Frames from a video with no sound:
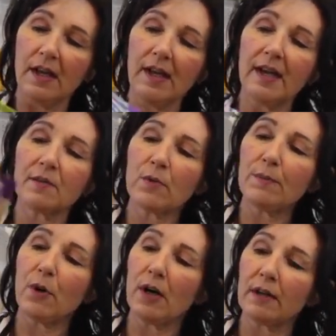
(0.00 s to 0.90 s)
and
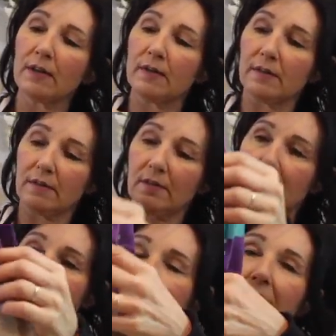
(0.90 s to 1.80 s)

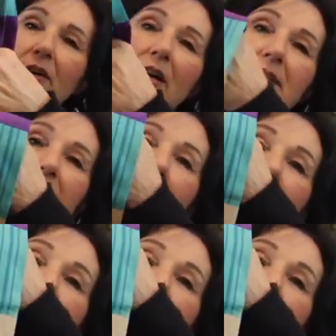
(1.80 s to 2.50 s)
I got some